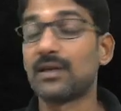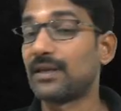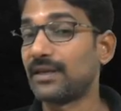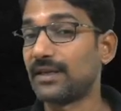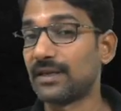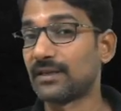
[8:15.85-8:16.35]

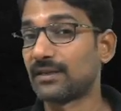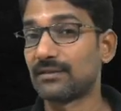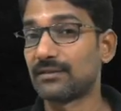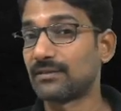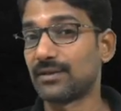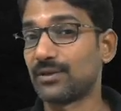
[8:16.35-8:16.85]
here
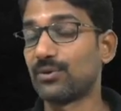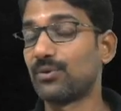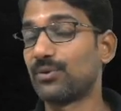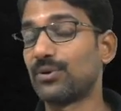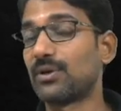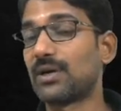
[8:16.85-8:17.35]
you
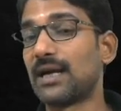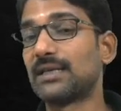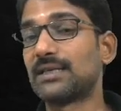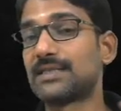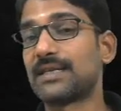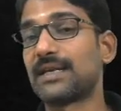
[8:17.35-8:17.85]
you
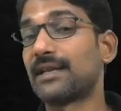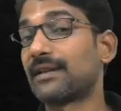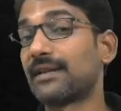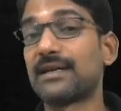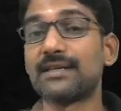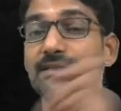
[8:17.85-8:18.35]
can't say
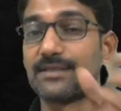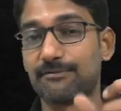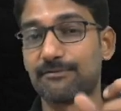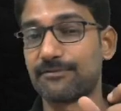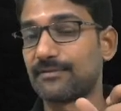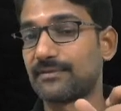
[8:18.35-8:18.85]

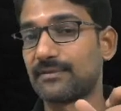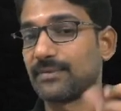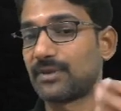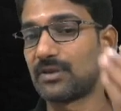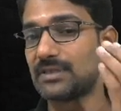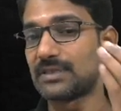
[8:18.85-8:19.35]
recursive
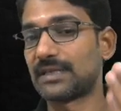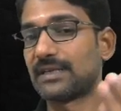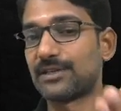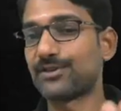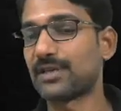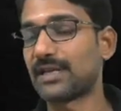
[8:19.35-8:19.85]
because
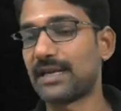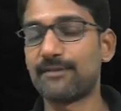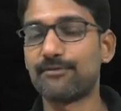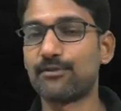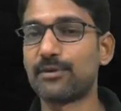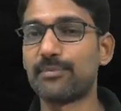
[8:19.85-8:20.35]
recursion I
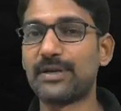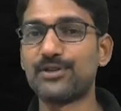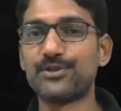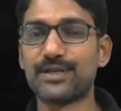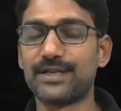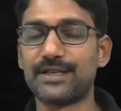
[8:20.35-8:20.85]
have not
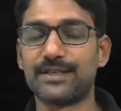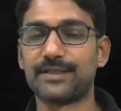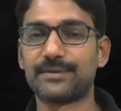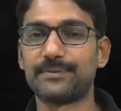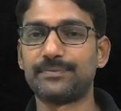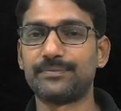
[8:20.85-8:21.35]
mentioned here
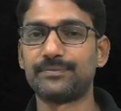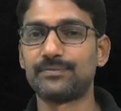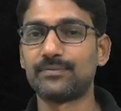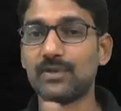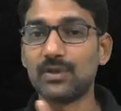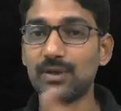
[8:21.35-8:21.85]

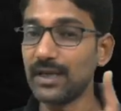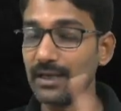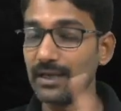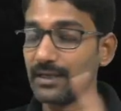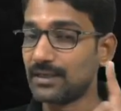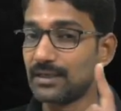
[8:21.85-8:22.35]
okay
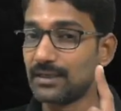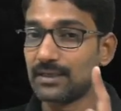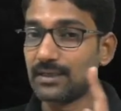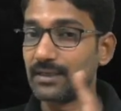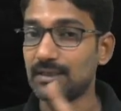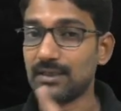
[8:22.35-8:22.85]

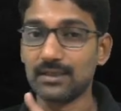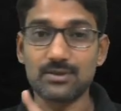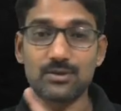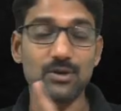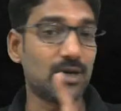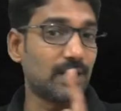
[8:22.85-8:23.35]
it's
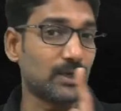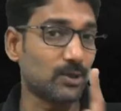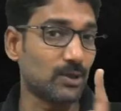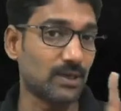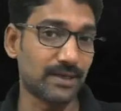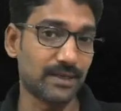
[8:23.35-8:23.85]
not at
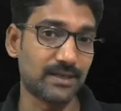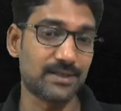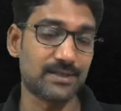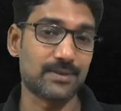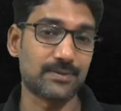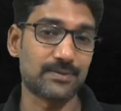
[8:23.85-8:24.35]
all
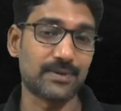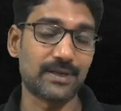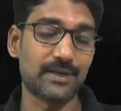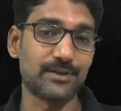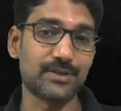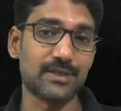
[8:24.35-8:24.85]
recursive
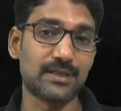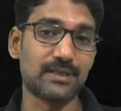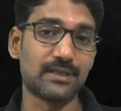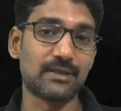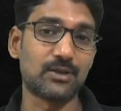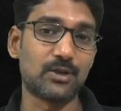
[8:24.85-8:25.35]
recursion
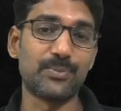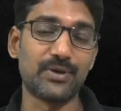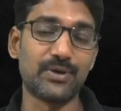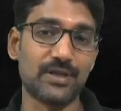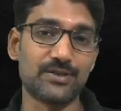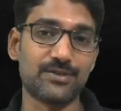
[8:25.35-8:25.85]

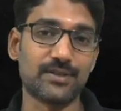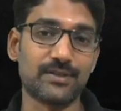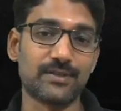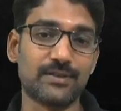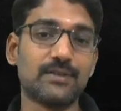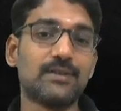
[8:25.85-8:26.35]
computation
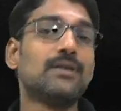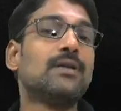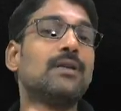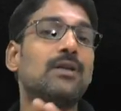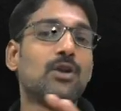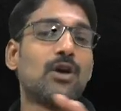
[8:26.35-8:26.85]

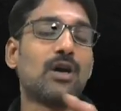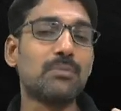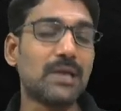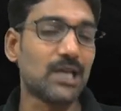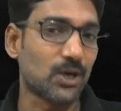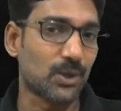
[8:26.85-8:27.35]

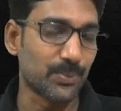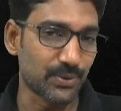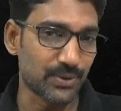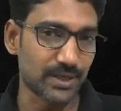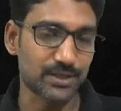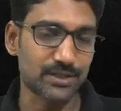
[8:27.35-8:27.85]
normal
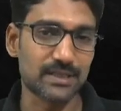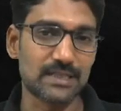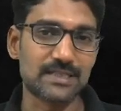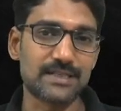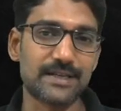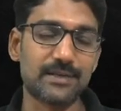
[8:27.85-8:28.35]
computational
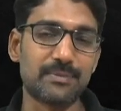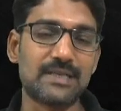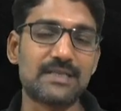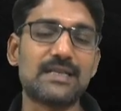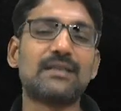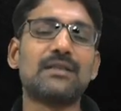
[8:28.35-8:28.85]

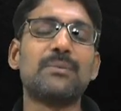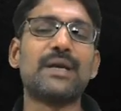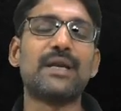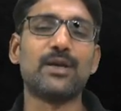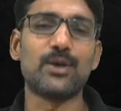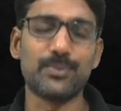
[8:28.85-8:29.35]
statements
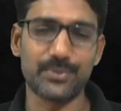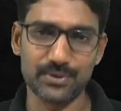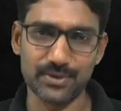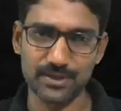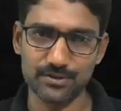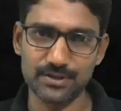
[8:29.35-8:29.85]
arithmetic
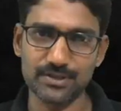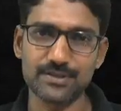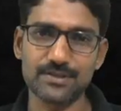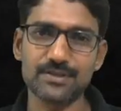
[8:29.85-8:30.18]
computations